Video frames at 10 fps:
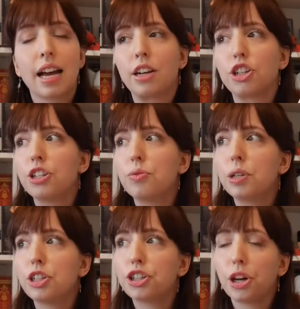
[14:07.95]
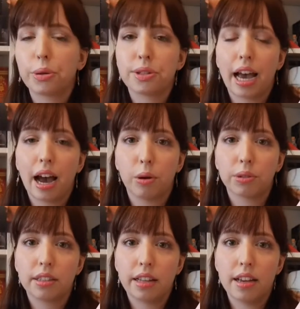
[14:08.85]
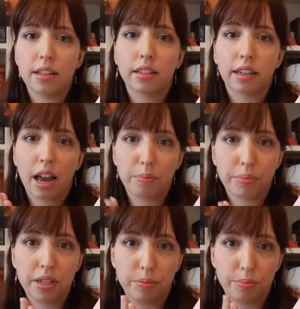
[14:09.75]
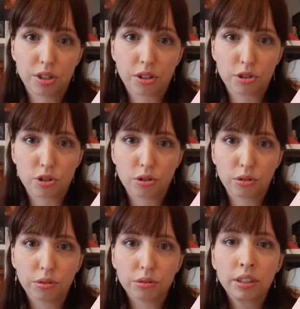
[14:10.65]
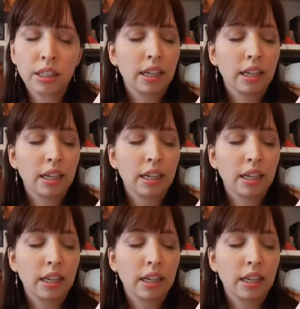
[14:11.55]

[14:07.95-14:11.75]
And she really shows how data can be misconstrued,